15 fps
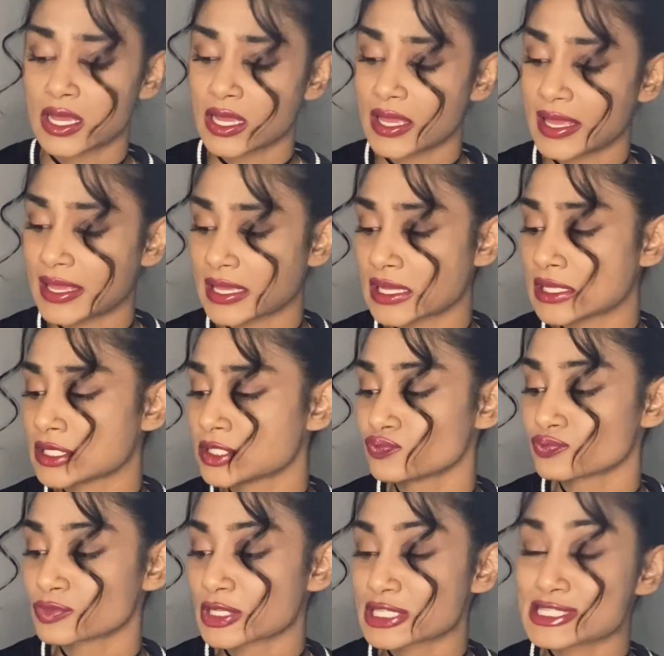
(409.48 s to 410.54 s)
and
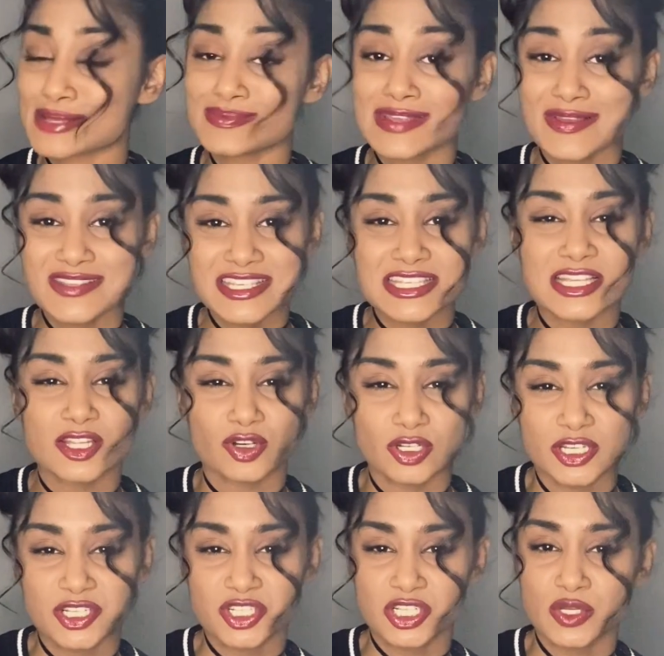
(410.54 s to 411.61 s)
sometimes it's a little
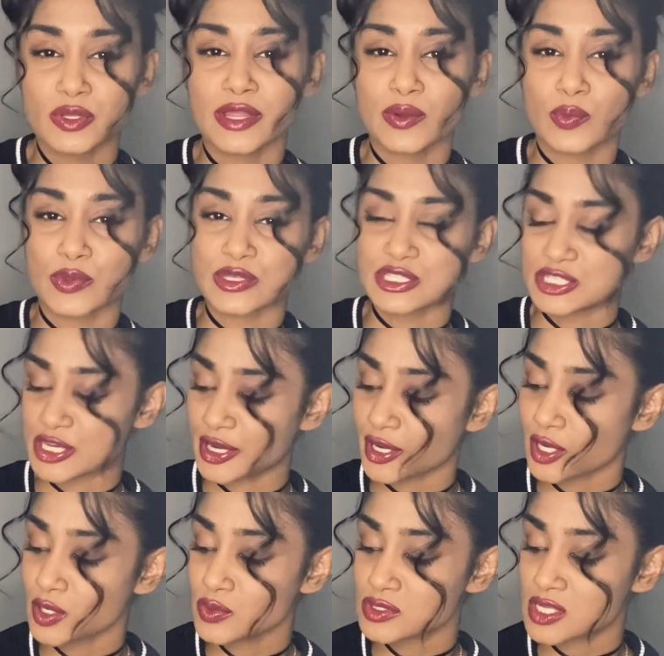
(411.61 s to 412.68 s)
itchy, like where the sticker
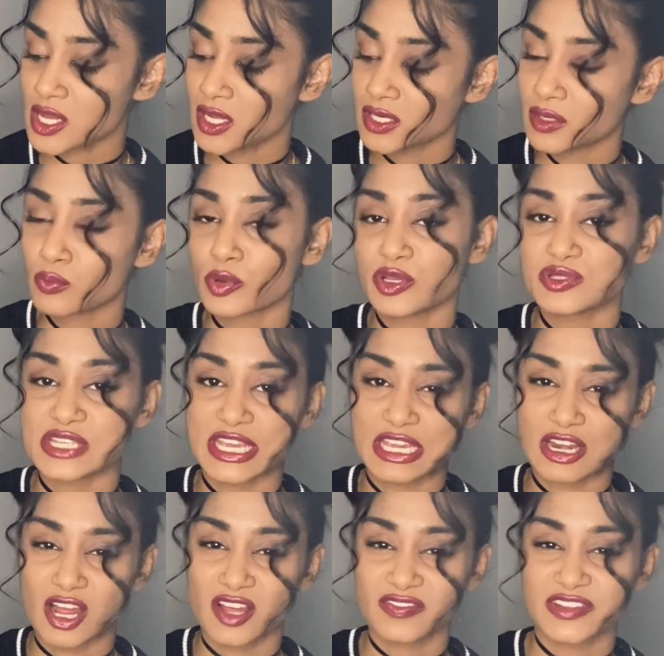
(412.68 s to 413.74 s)
goes on, and when you take it
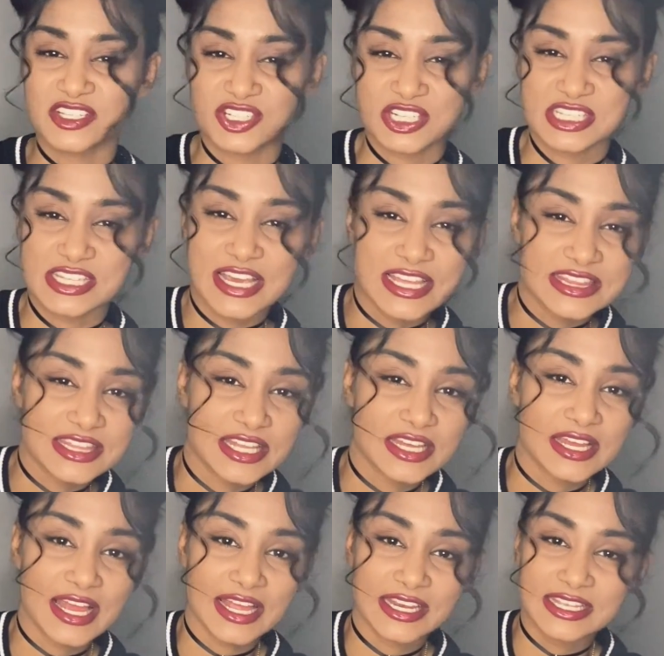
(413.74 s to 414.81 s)
off, it's just like
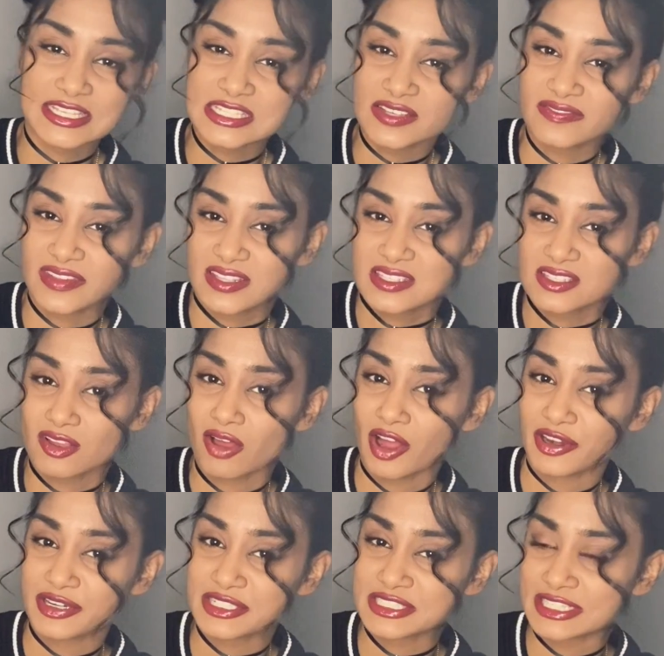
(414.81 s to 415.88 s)
the adhesive that's still on
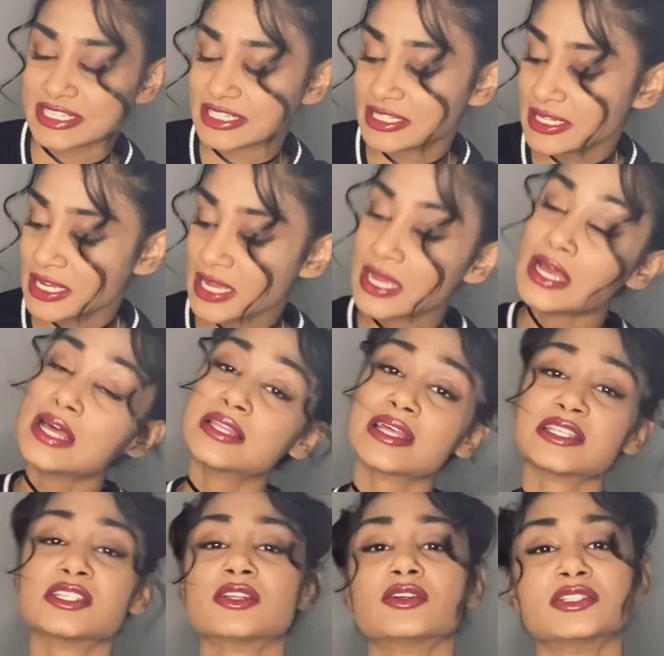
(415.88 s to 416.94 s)
your skin
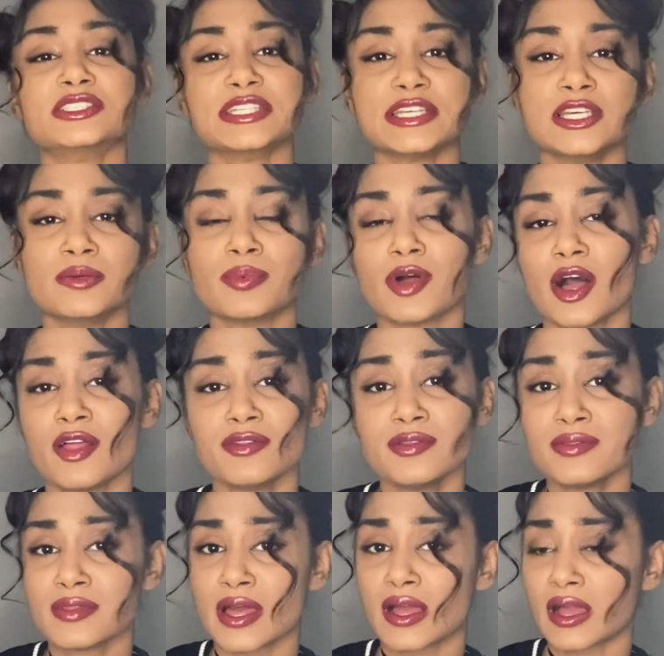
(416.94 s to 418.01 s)
that's a little sticky. But other
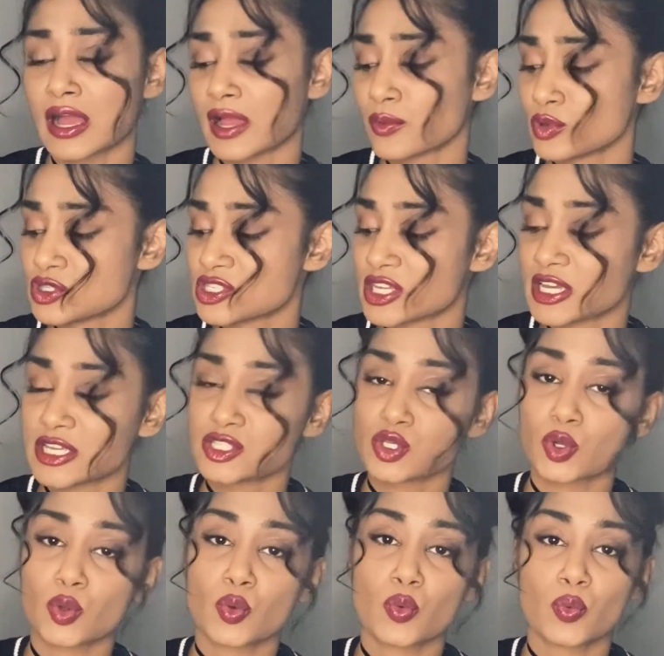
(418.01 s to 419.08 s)
than that, I would say it's a
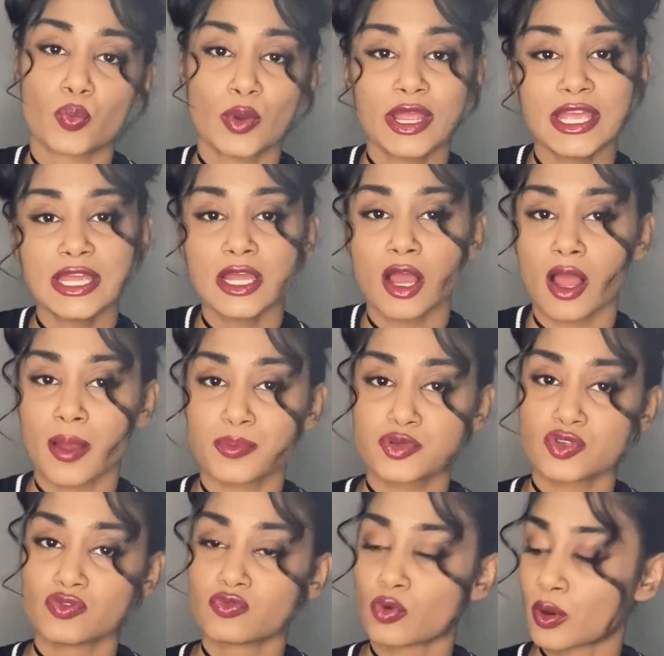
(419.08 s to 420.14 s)
great option for